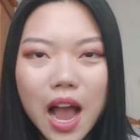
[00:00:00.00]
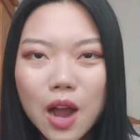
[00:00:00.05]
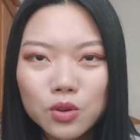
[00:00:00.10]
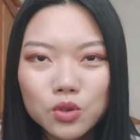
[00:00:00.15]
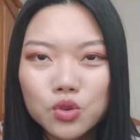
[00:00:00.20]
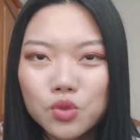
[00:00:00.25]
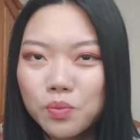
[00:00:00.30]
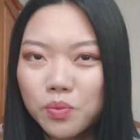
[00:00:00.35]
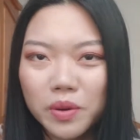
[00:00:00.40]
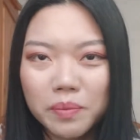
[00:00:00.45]

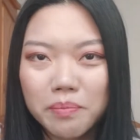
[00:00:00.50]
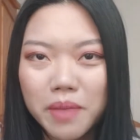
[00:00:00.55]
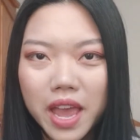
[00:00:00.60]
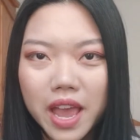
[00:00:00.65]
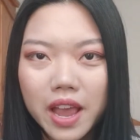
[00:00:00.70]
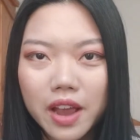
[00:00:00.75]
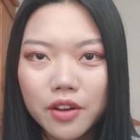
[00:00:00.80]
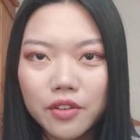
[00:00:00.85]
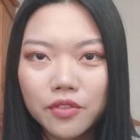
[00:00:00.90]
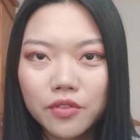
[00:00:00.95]
how to
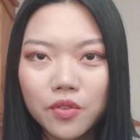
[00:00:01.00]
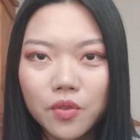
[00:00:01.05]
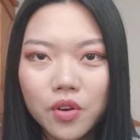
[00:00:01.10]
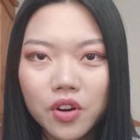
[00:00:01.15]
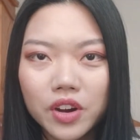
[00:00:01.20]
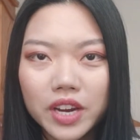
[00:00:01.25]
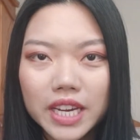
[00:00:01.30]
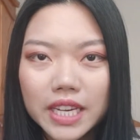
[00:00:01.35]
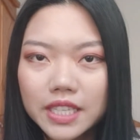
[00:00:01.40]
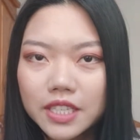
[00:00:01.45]
prepare
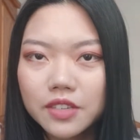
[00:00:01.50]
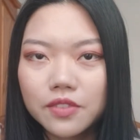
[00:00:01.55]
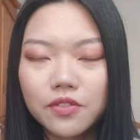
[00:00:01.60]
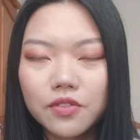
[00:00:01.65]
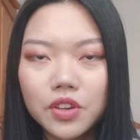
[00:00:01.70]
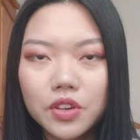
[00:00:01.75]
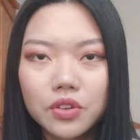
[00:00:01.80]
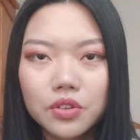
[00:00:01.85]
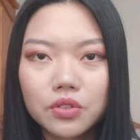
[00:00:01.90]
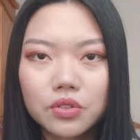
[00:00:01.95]
for
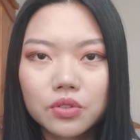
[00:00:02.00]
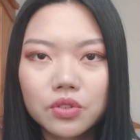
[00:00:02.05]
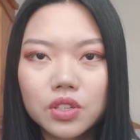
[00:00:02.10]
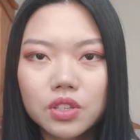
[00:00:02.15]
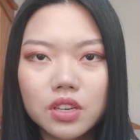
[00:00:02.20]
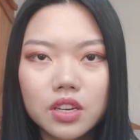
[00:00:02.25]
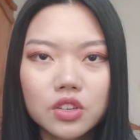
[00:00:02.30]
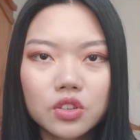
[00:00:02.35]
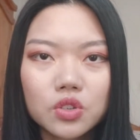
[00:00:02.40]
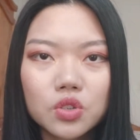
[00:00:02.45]

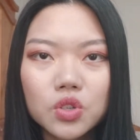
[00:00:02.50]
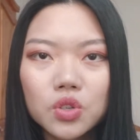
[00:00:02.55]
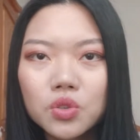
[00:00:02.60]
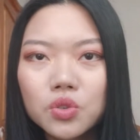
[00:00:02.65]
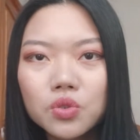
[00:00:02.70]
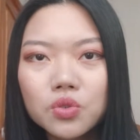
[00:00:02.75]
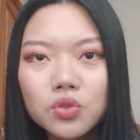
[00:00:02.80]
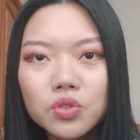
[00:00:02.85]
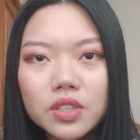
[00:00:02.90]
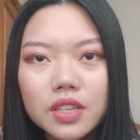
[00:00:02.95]
interviews and
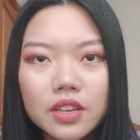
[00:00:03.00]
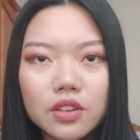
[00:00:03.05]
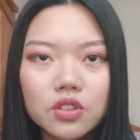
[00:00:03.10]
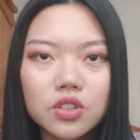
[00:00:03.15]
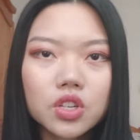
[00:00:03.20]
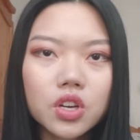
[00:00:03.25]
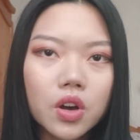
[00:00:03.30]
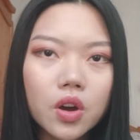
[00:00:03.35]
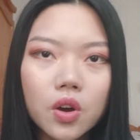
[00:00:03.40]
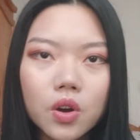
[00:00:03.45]
do's
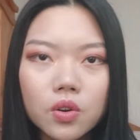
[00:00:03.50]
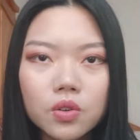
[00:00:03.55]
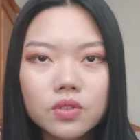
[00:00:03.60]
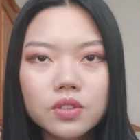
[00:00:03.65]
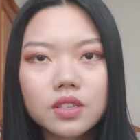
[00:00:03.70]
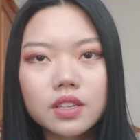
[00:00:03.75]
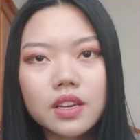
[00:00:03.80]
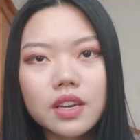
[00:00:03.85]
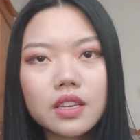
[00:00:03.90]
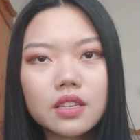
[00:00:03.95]
and
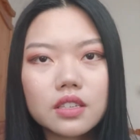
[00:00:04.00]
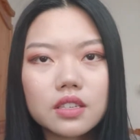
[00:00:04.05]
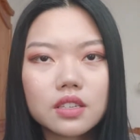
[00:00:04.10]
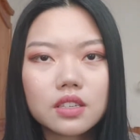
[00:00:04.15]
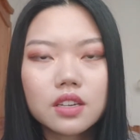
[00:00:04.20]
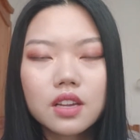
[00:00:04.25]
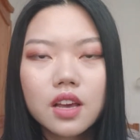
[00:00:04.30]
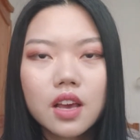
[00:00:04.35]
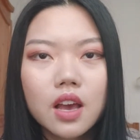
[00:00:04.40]
don'ts and